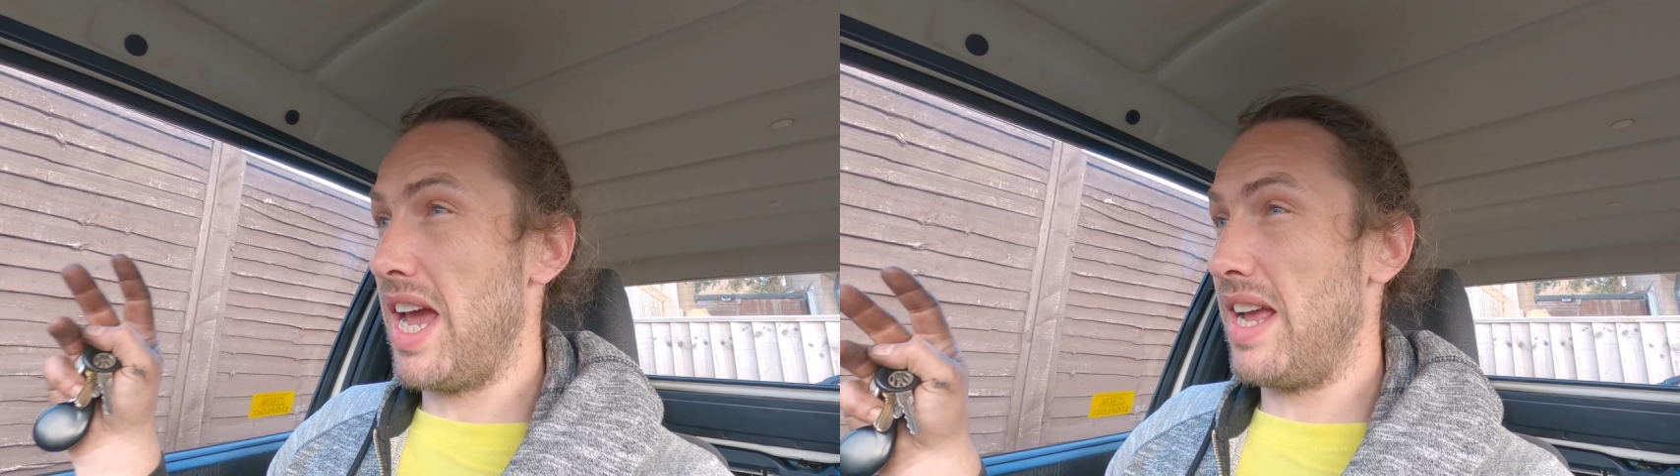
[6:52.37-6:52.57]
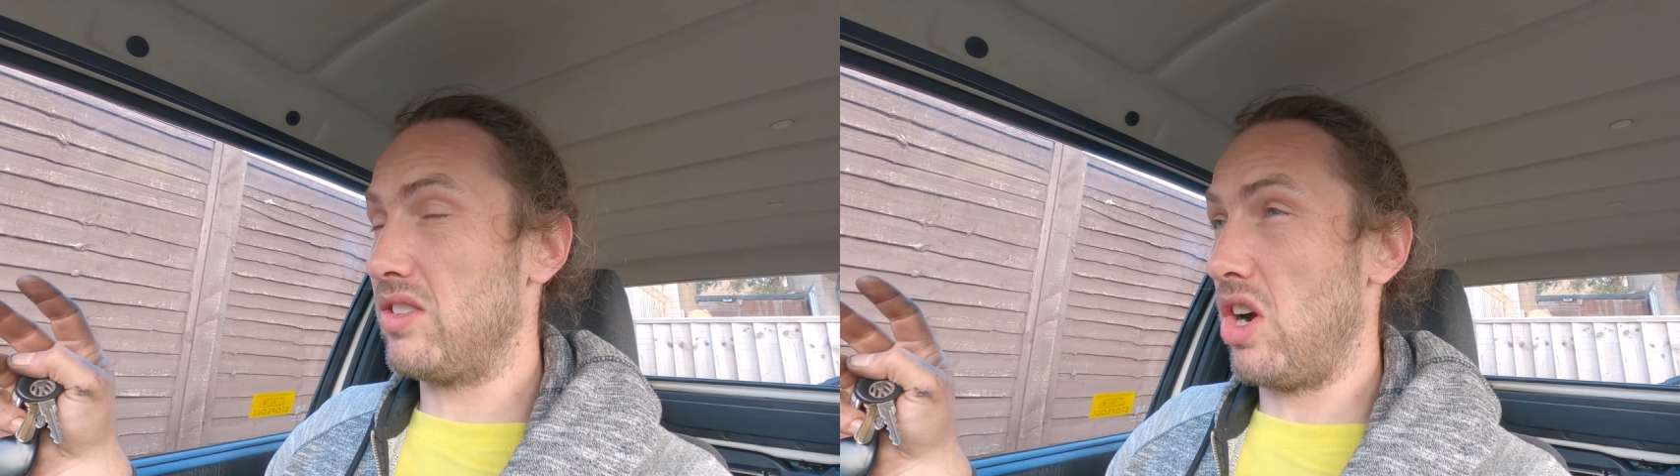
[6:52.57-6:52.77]

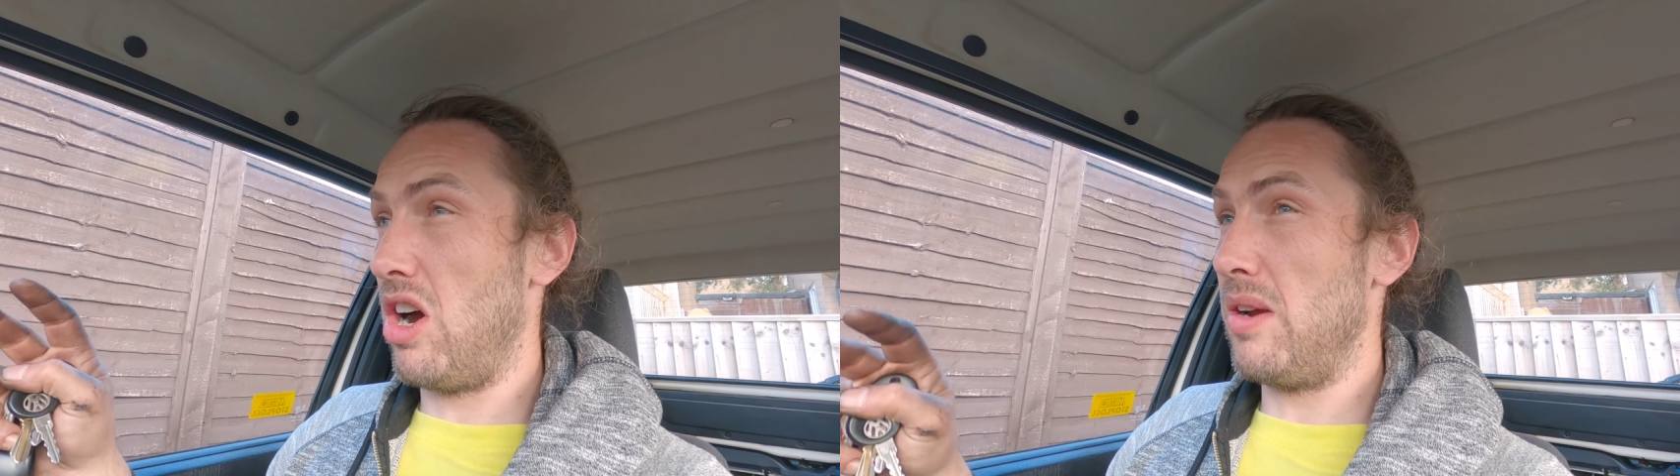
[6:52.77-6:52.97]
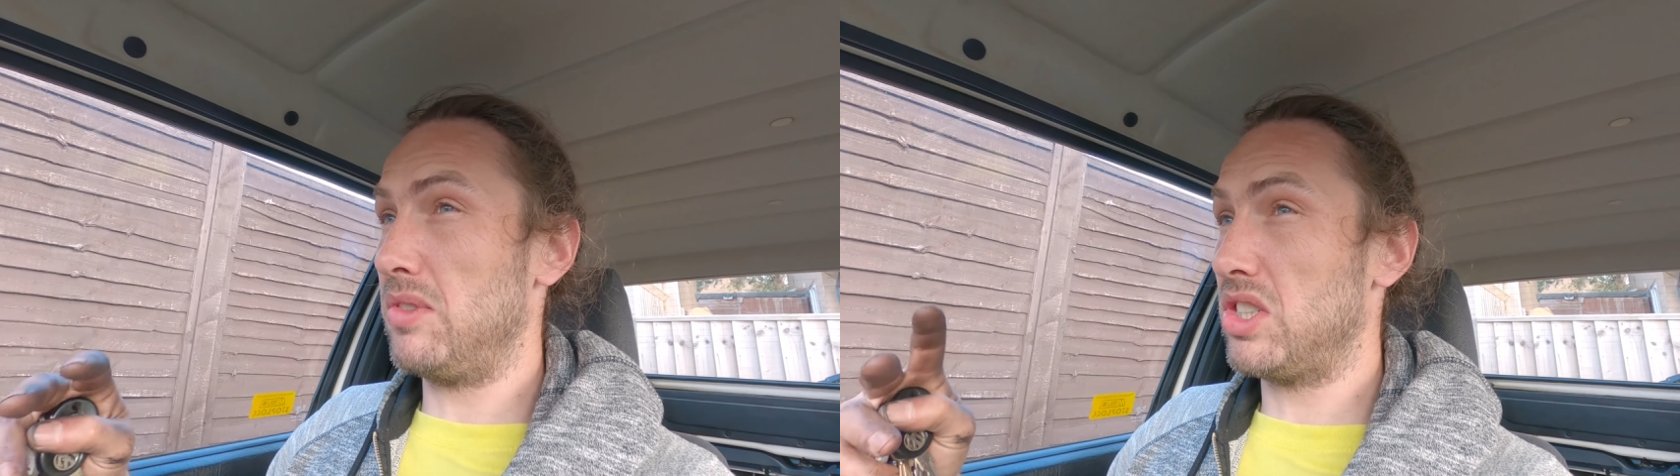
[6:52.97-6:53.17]
get it
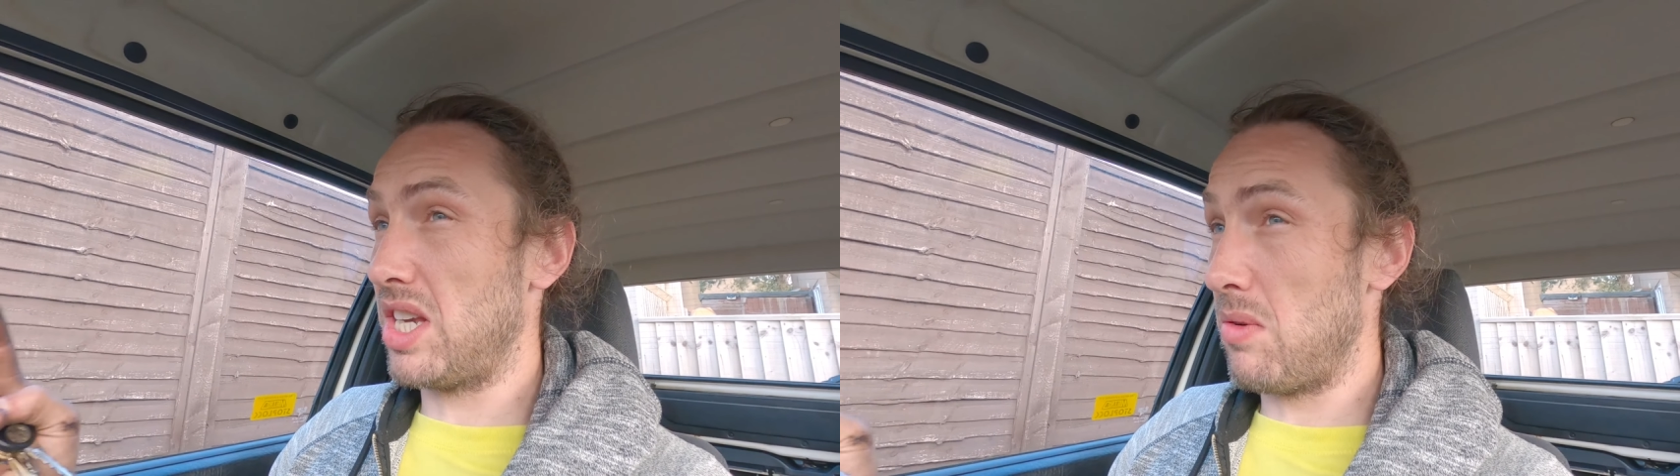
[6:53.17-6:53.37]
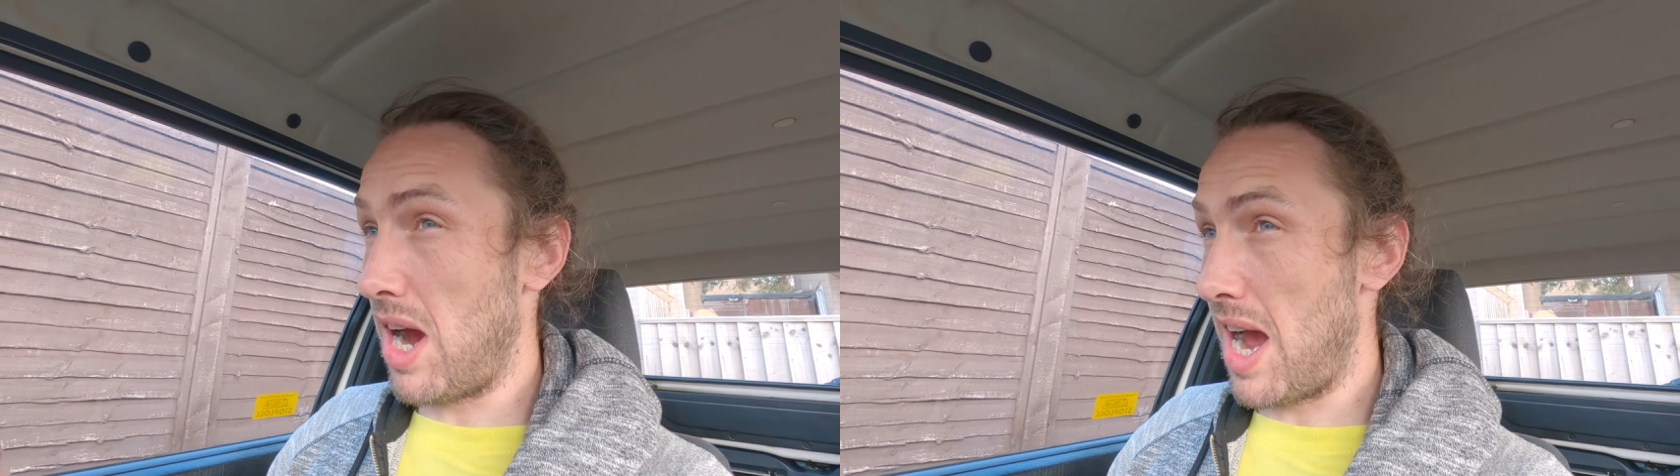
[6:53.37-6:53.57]
timed,
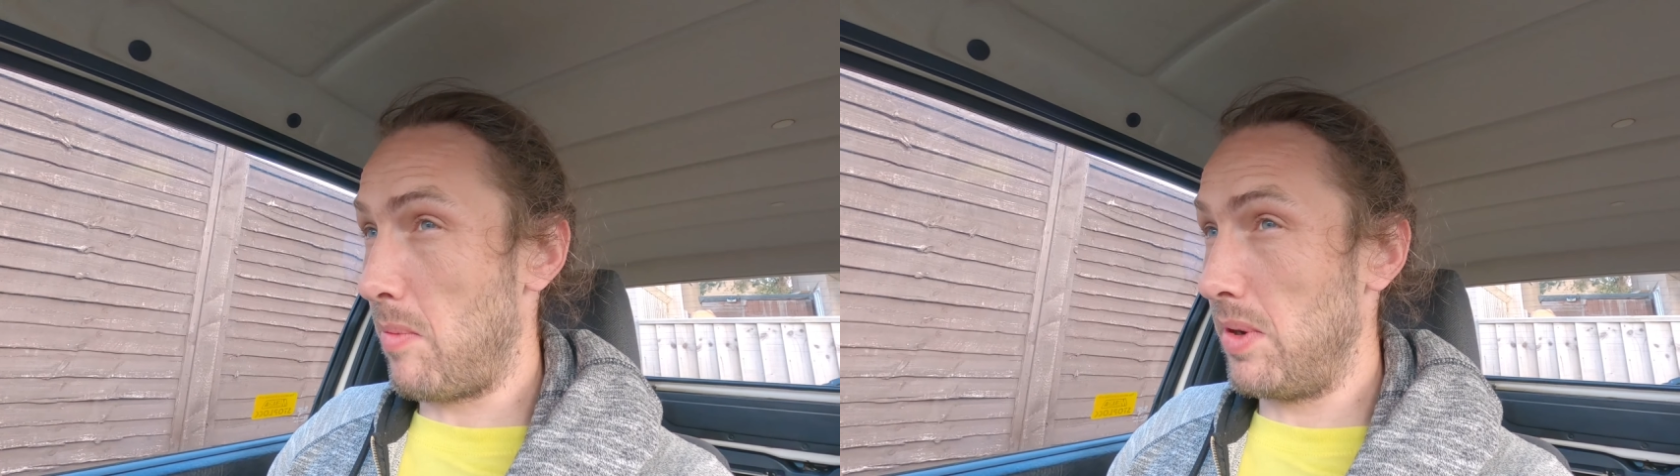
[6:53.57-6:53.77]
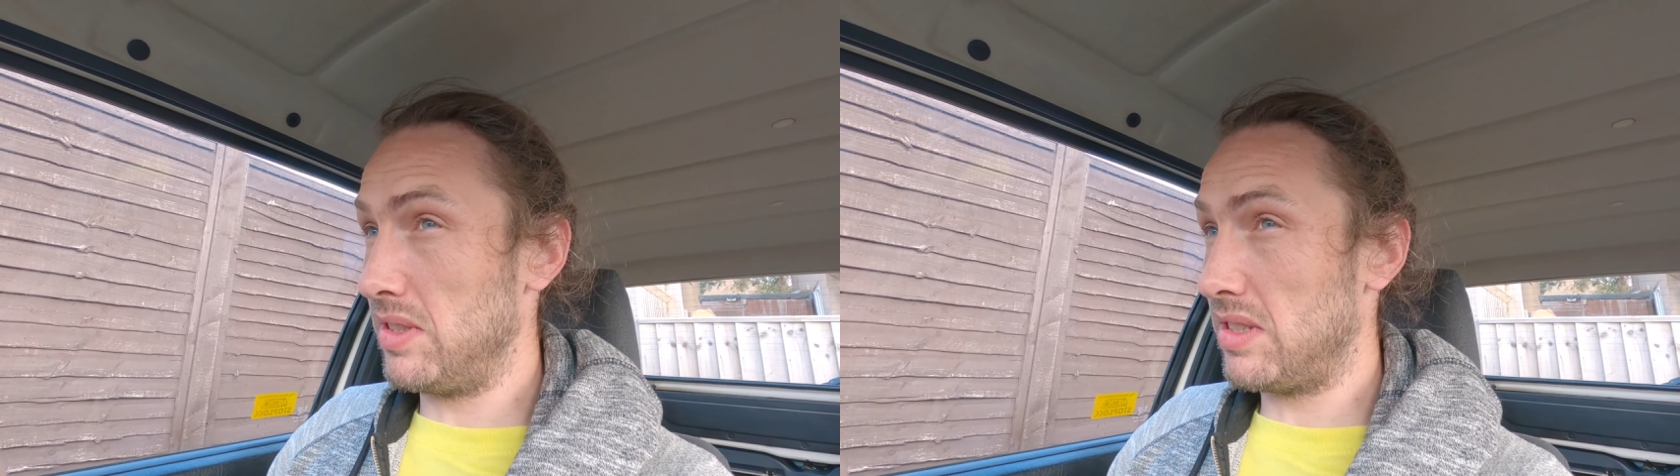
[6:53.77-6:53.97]
see what
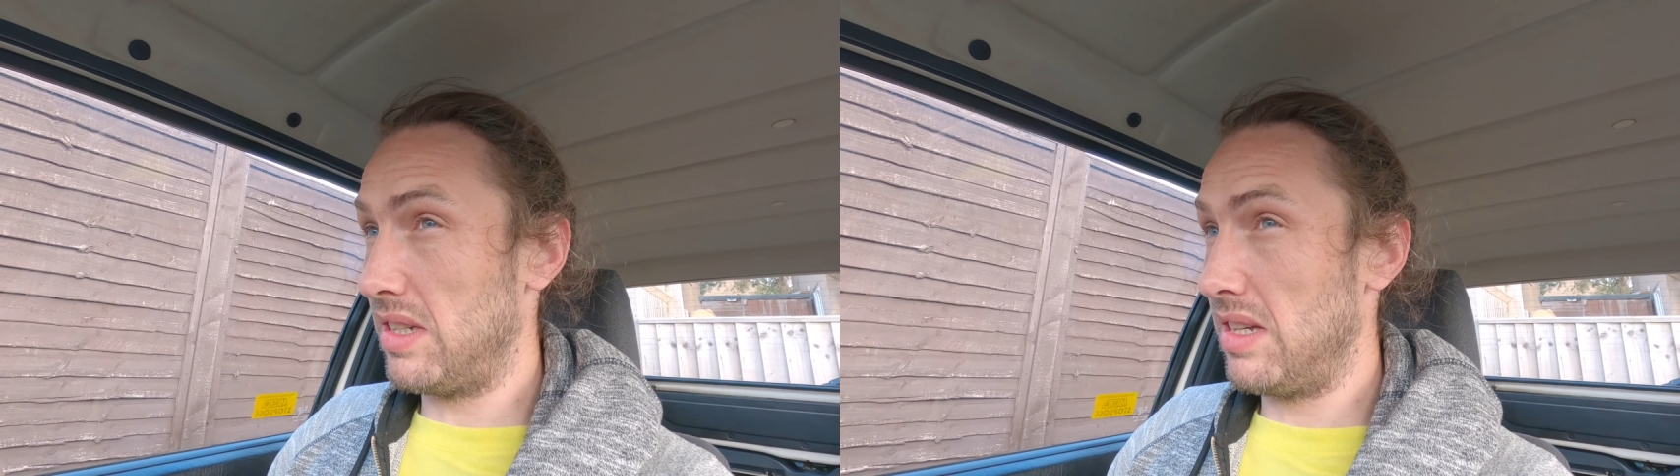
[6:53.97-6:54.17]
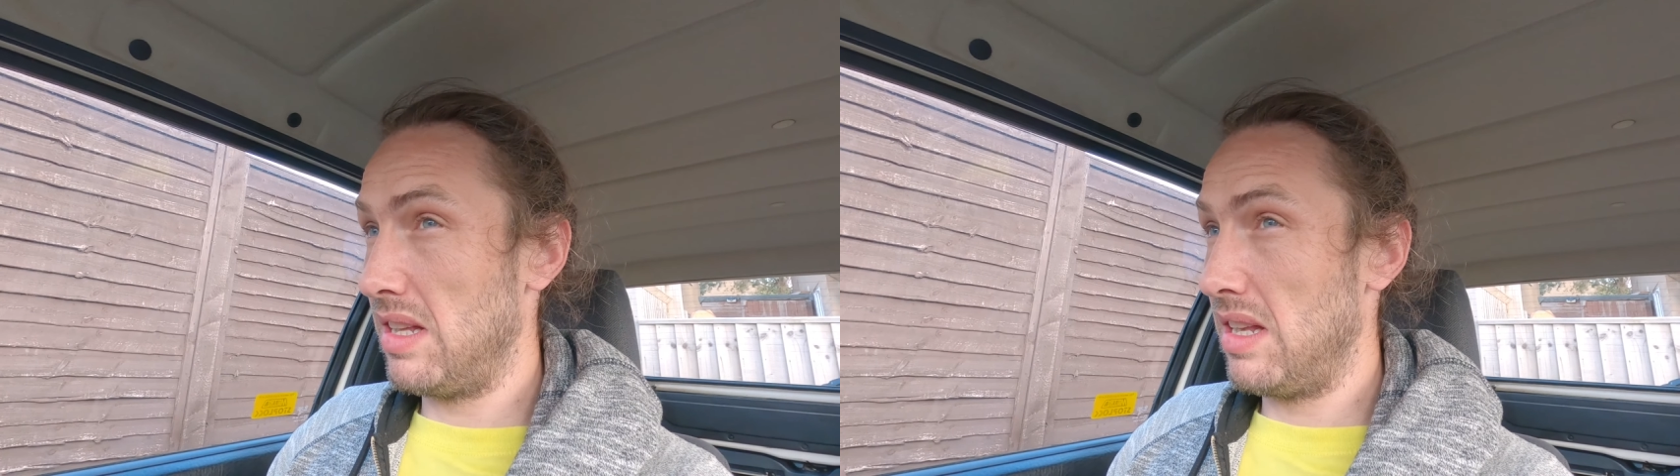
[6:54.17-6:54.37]
happens?